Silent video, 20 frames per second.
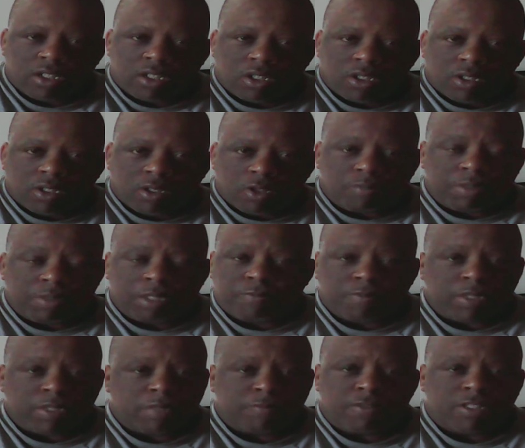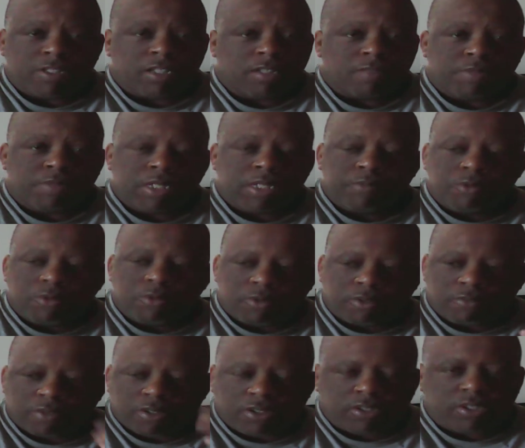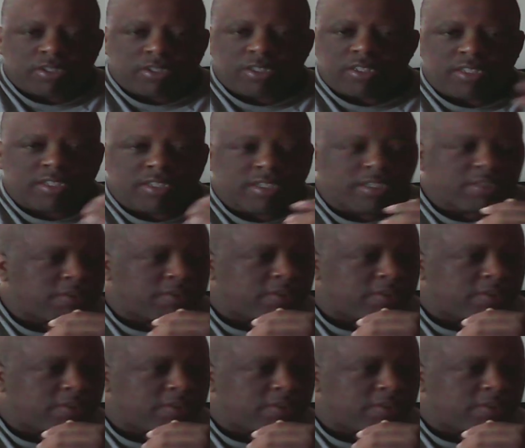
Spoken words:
who make fun of people who are virgins, or